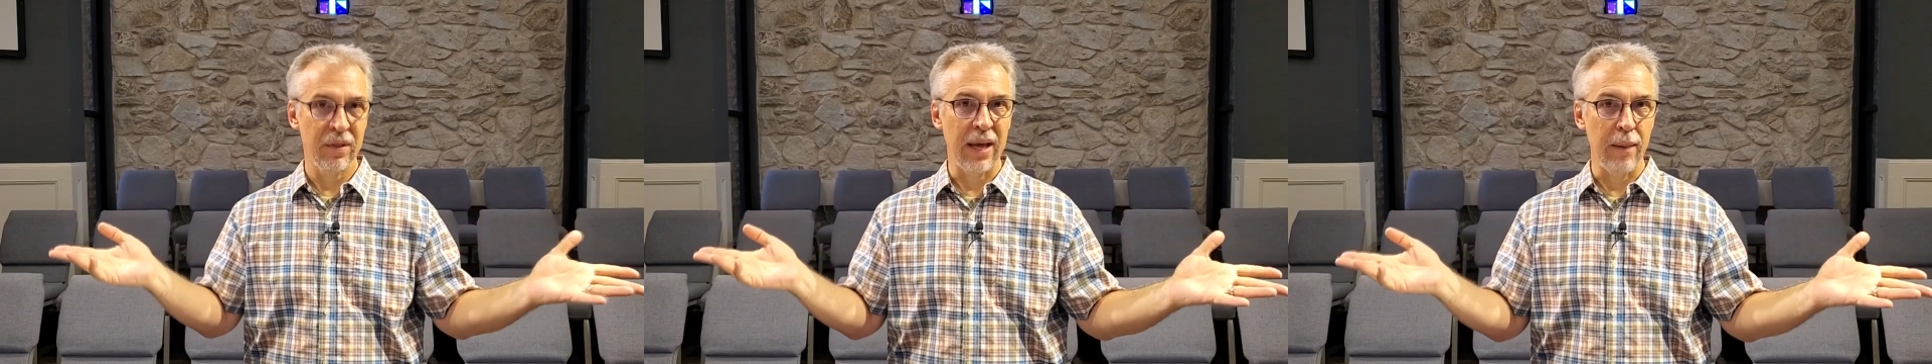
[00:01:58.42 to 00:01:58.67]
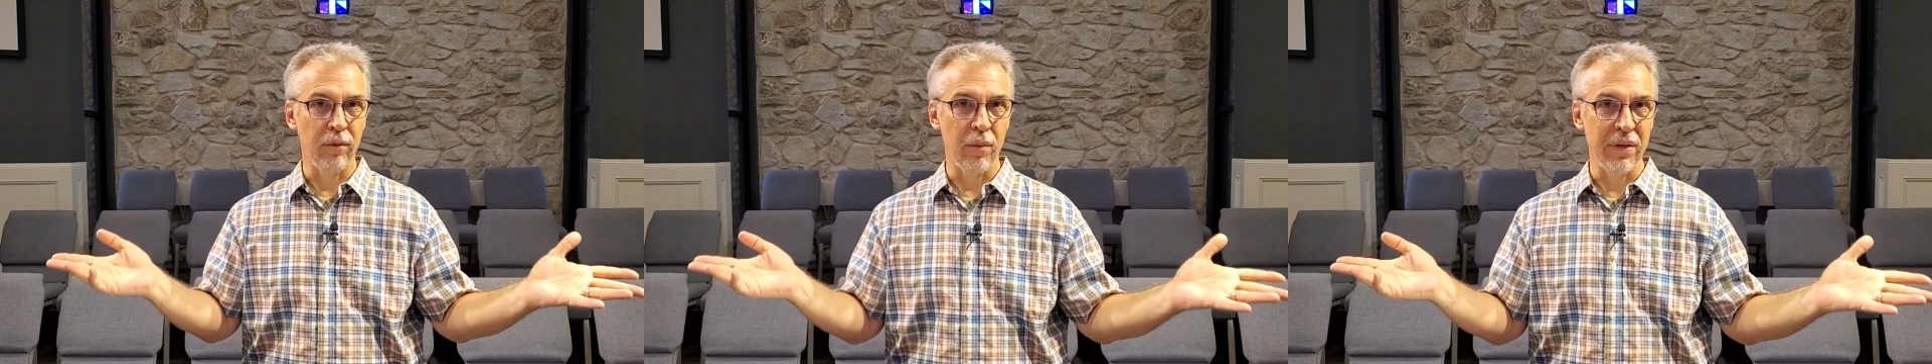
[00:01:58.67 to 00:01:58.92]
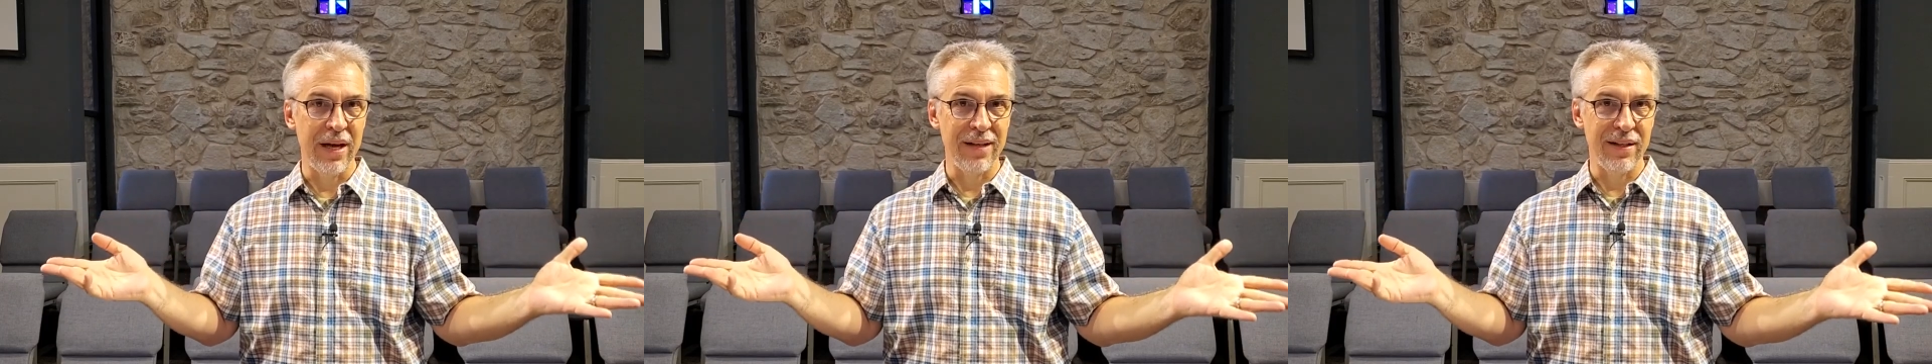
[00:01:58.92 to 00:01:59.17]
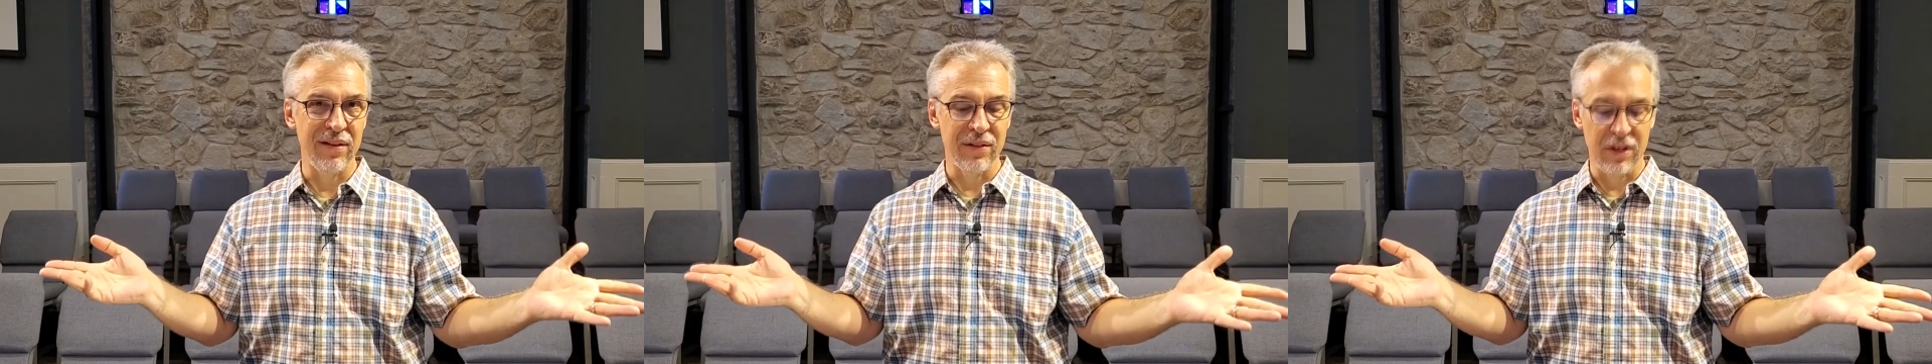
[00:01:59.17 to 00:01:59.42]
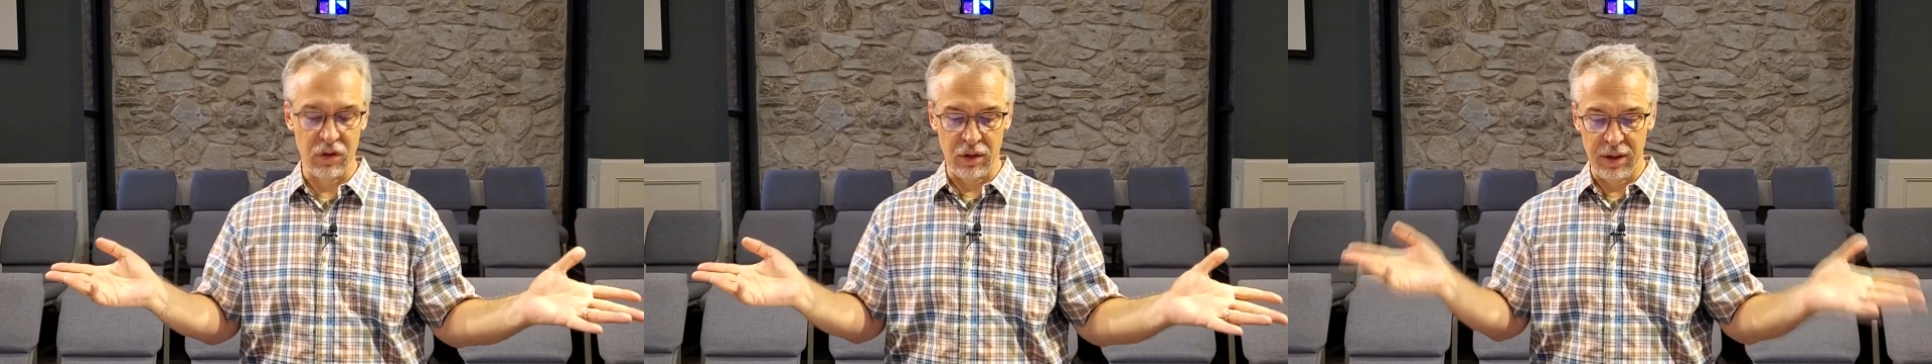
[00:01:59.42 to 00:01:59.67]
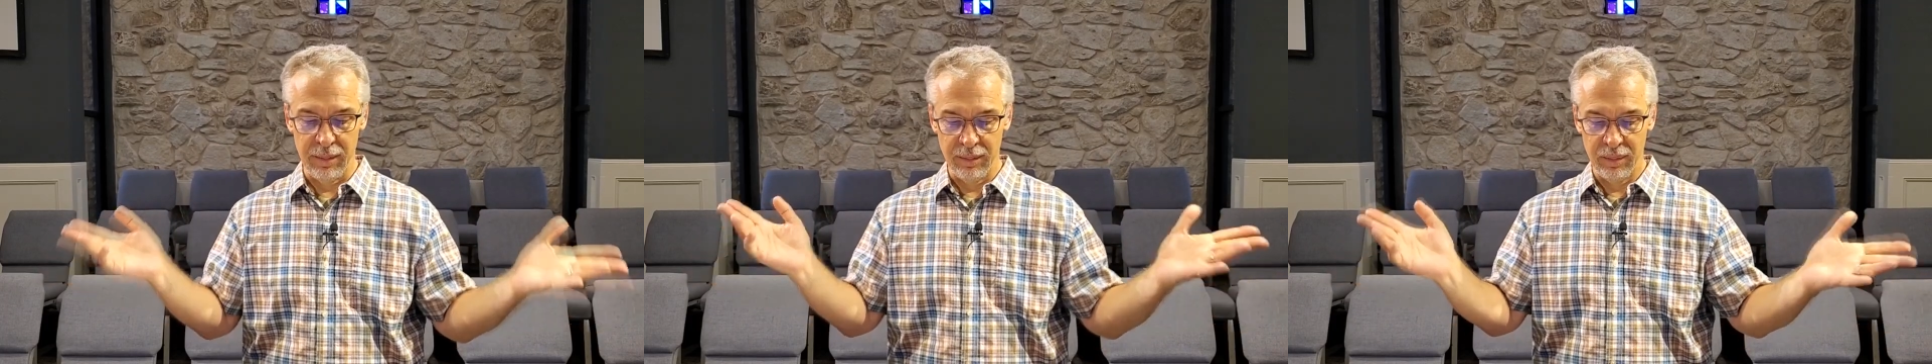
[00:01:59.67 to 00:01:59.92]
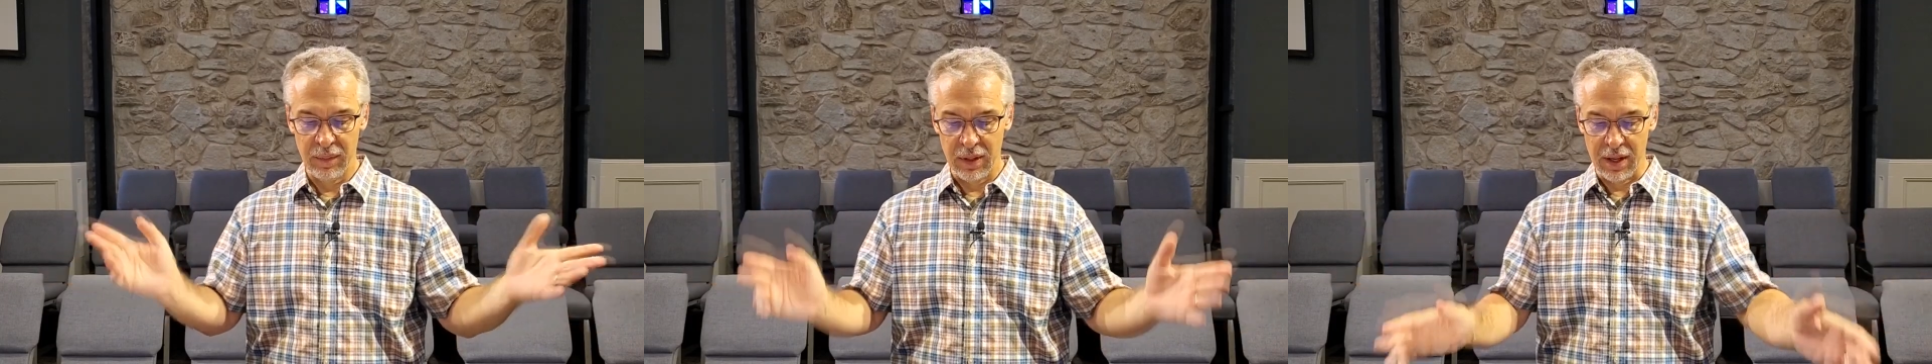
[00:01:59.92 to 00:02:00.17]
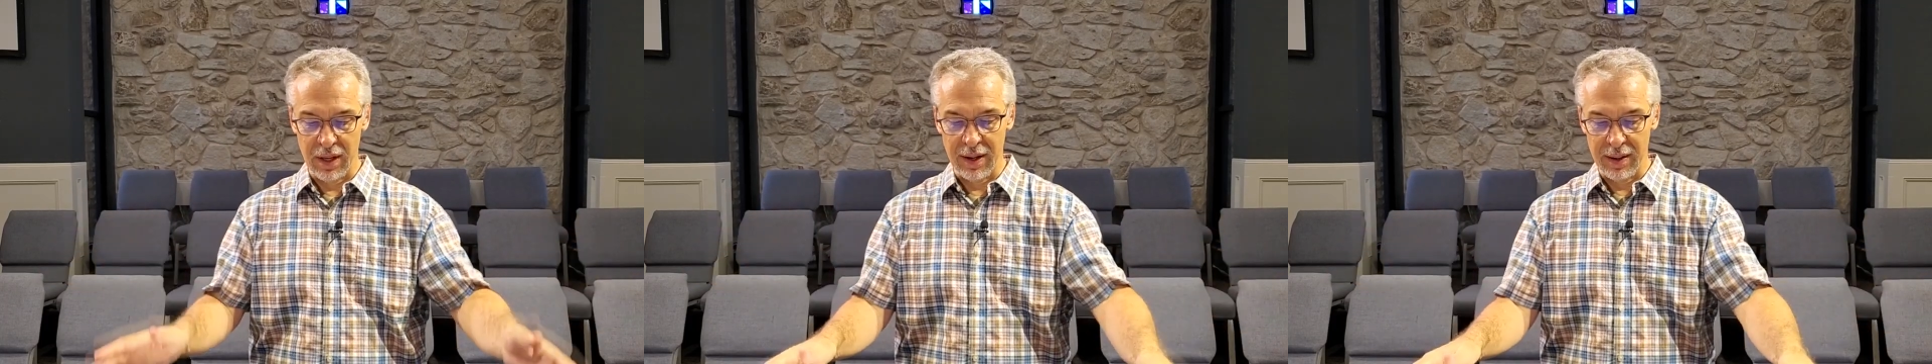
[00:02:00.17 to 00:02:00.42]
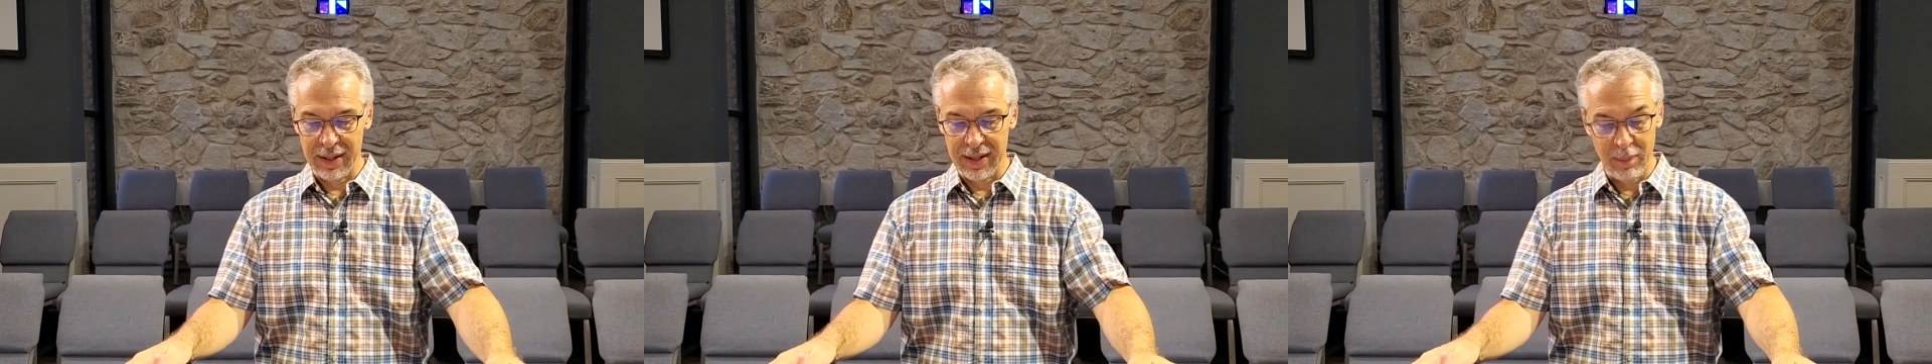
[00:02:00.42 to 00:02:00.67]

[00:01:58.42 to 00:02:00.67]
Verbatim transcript: came from the 18th century. Uh,